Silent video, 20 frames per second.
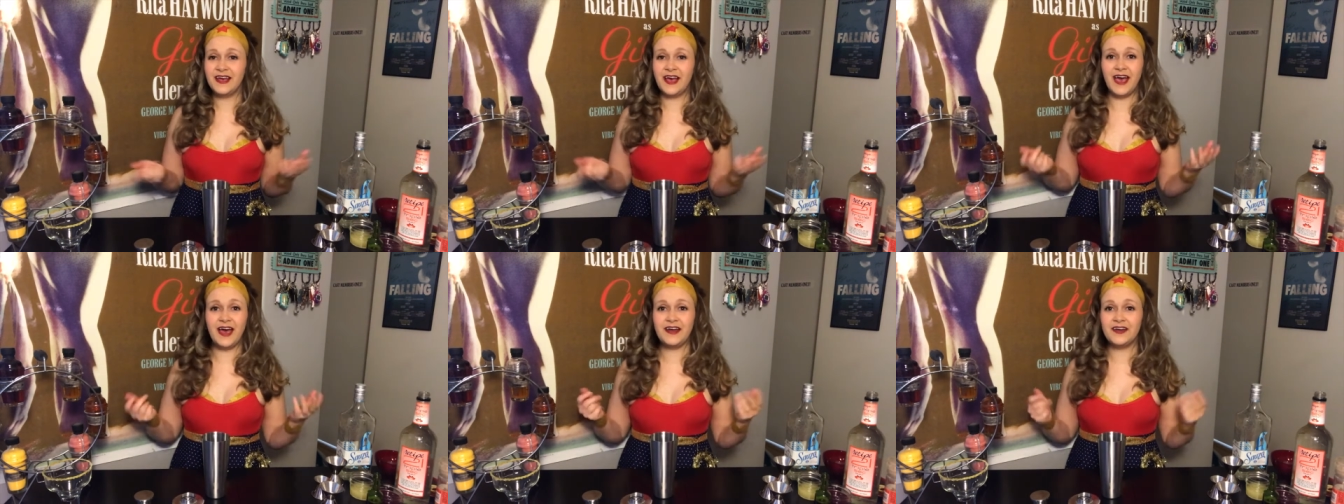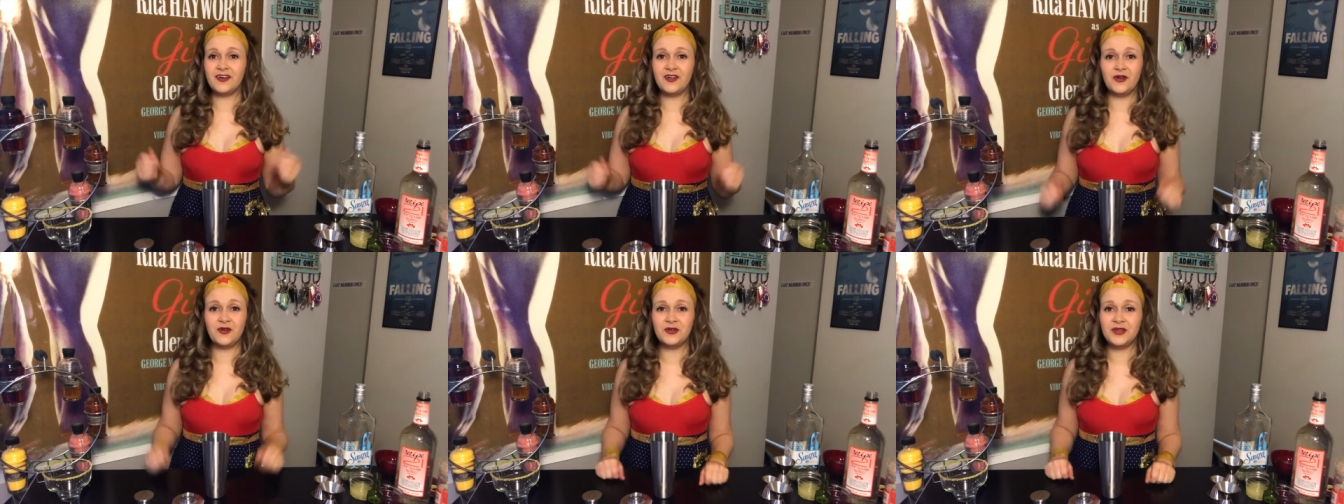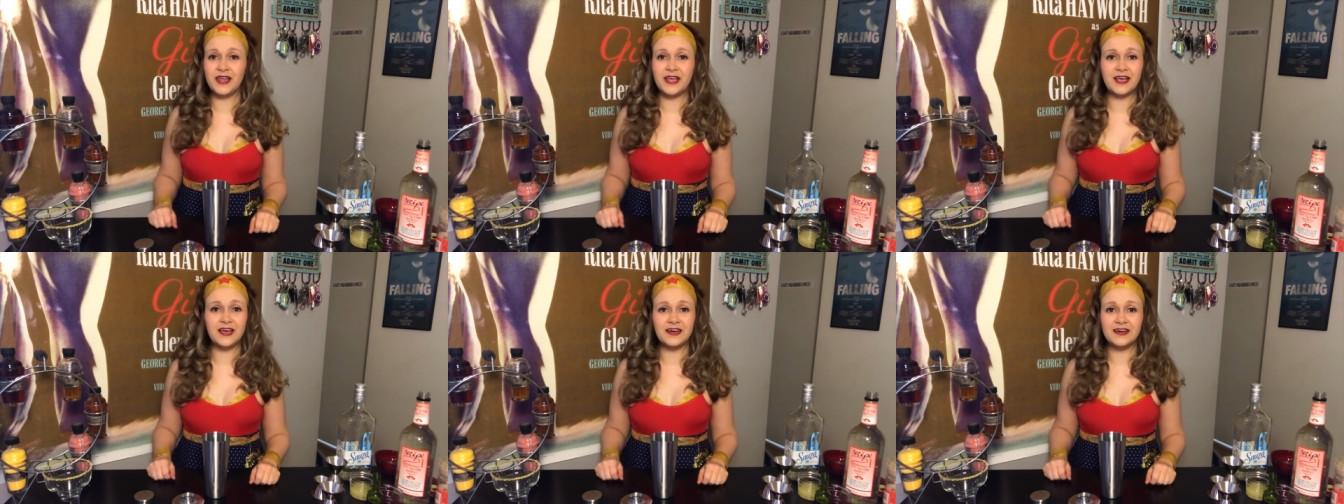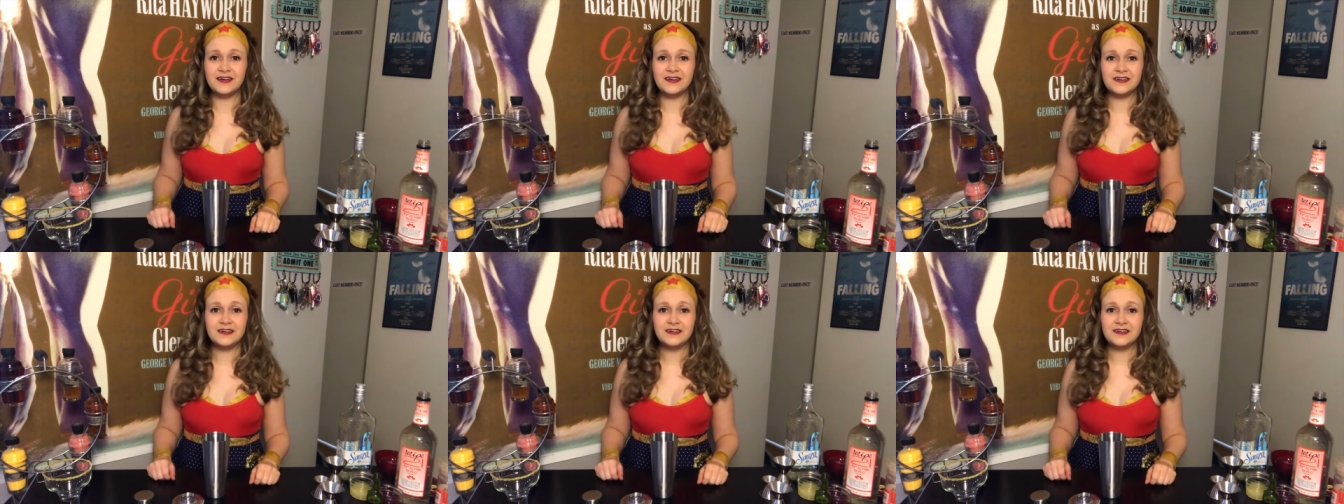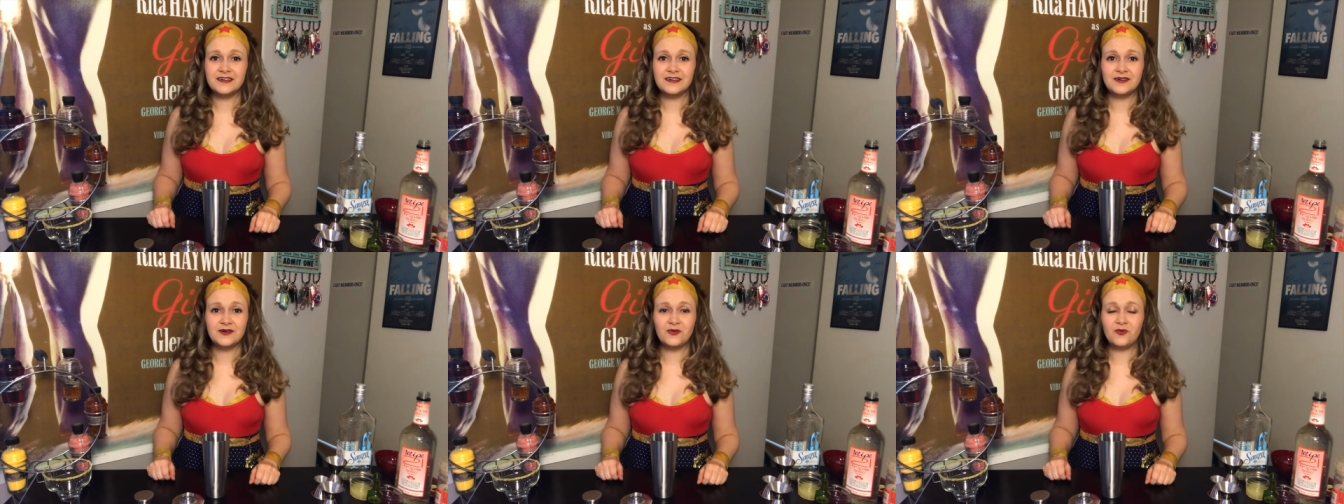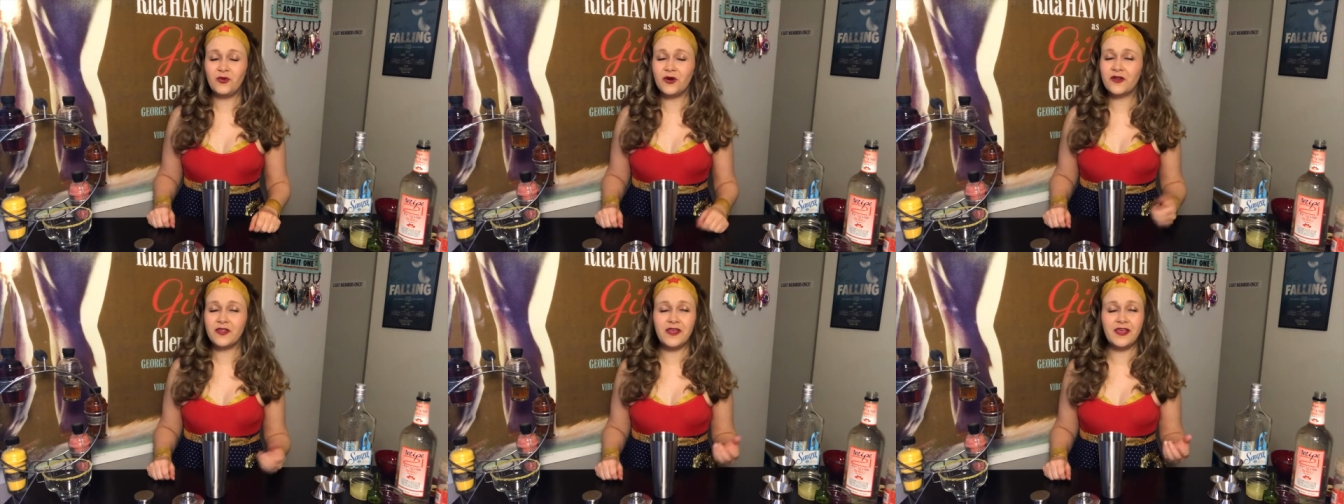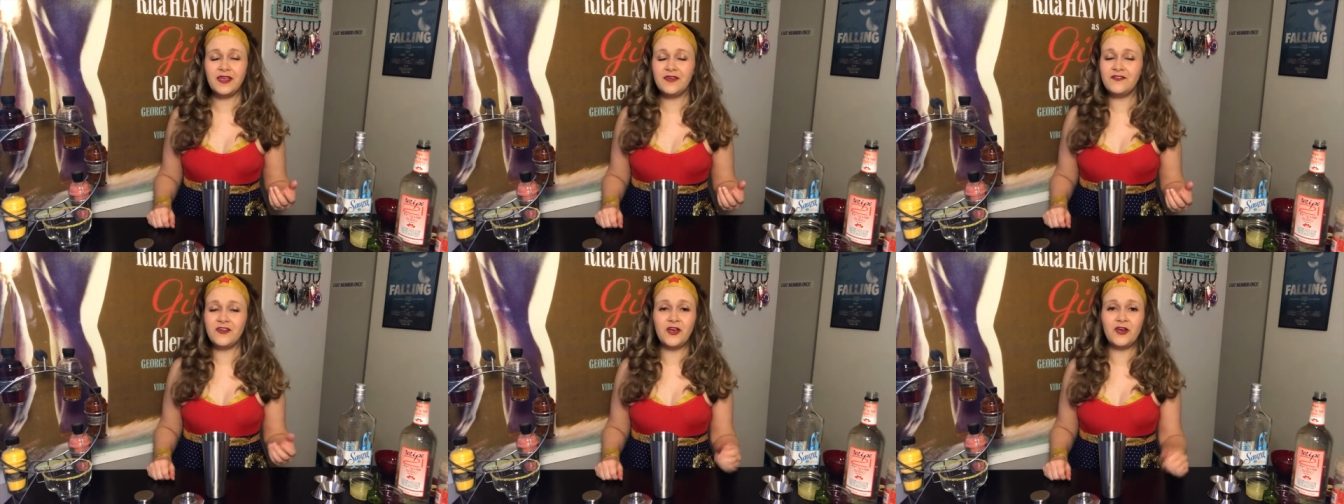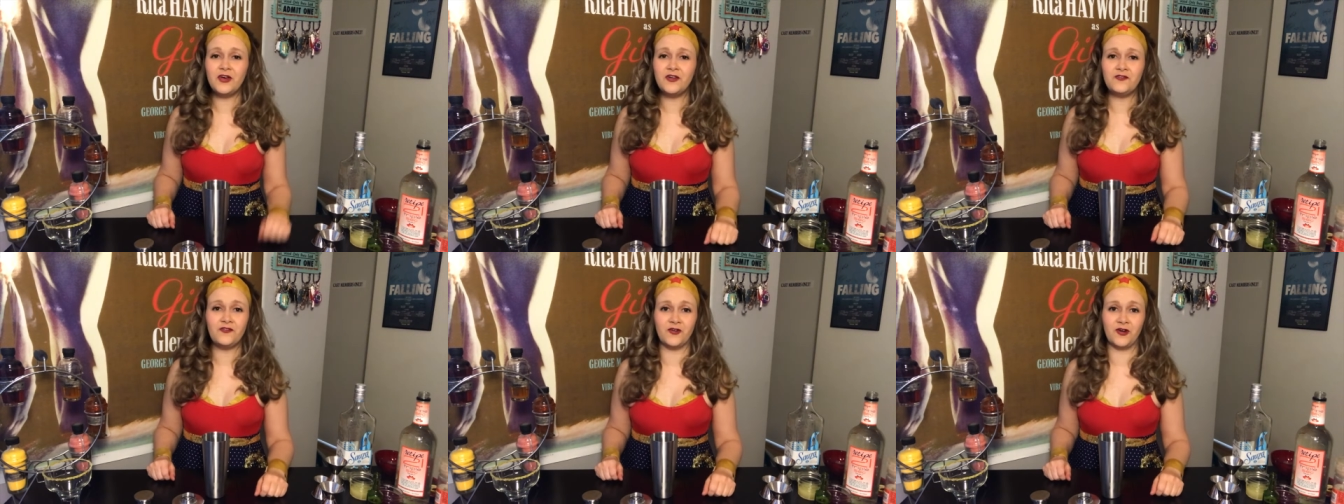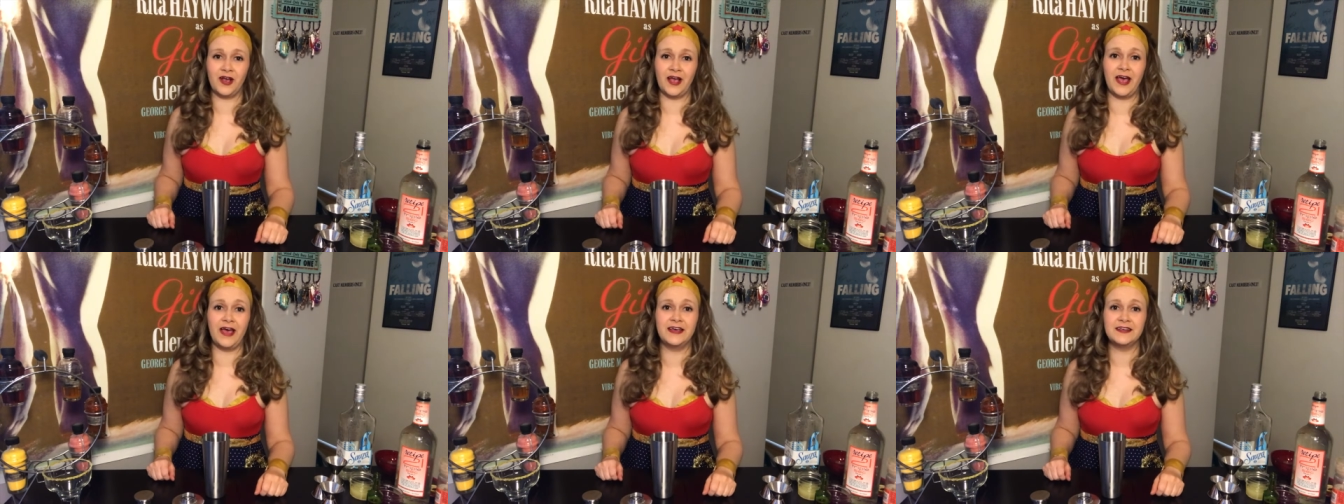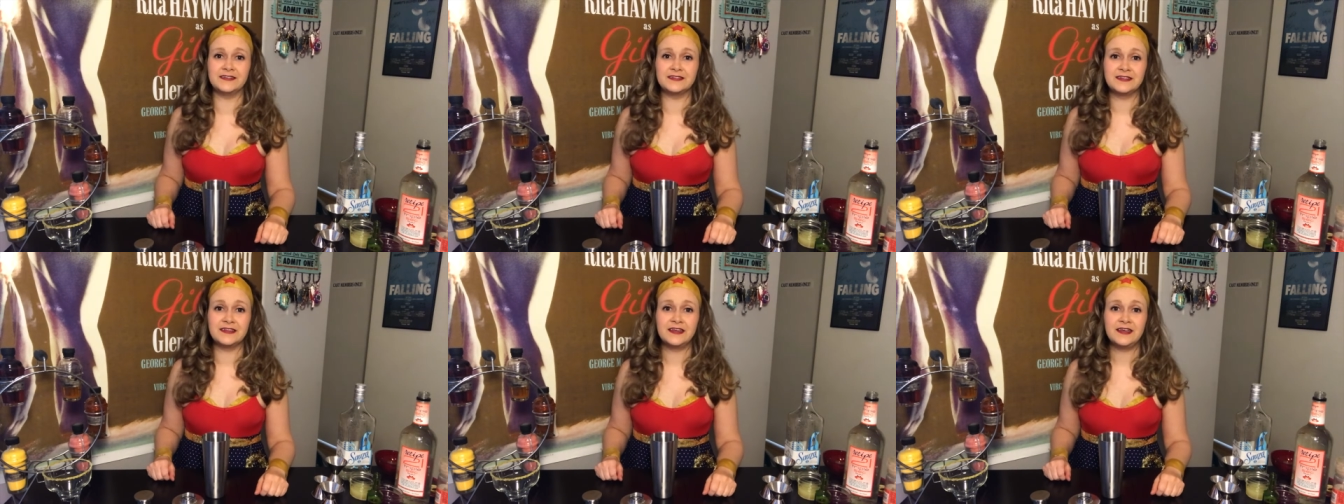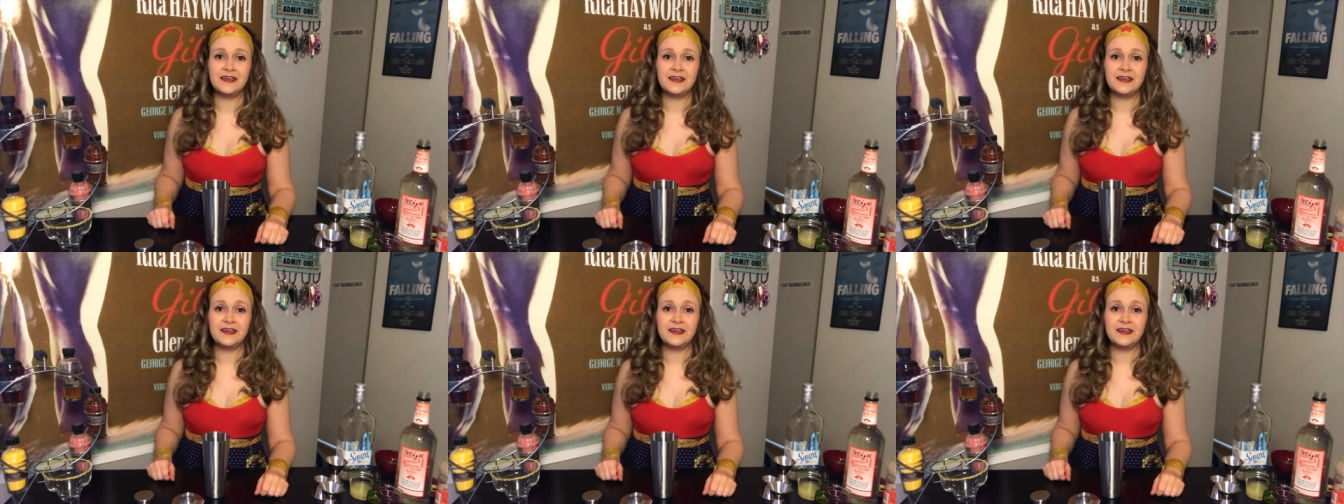I don't know, like, what are they even good for, guys?